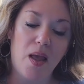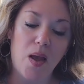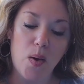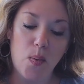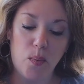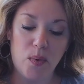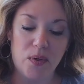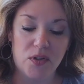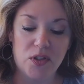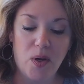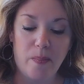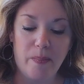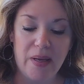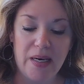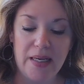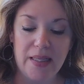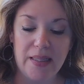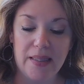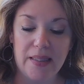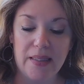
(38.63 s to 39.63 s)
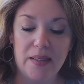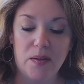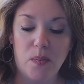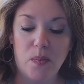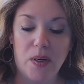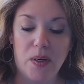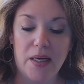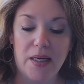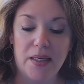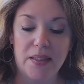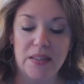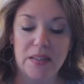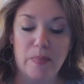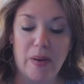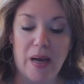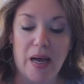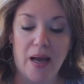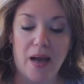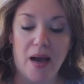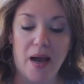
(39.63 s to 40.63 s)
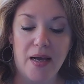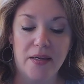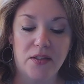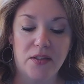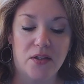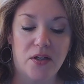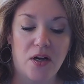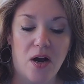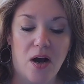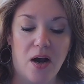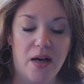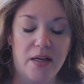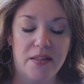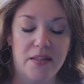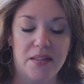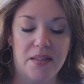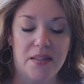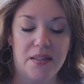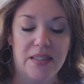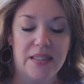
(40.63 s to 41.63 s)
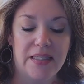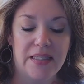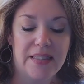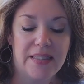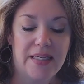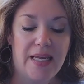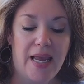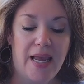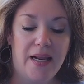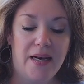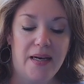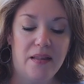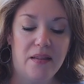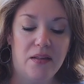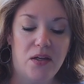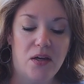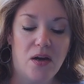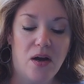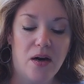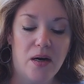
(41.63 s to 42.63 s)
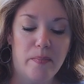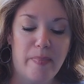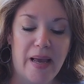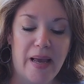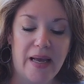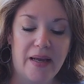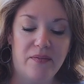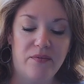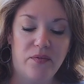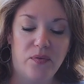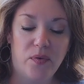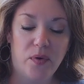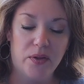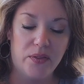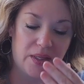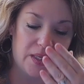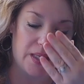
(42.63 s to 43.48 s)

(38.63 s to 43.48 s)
With so many little ones, my eyes are constantly scanning the yard back and forth,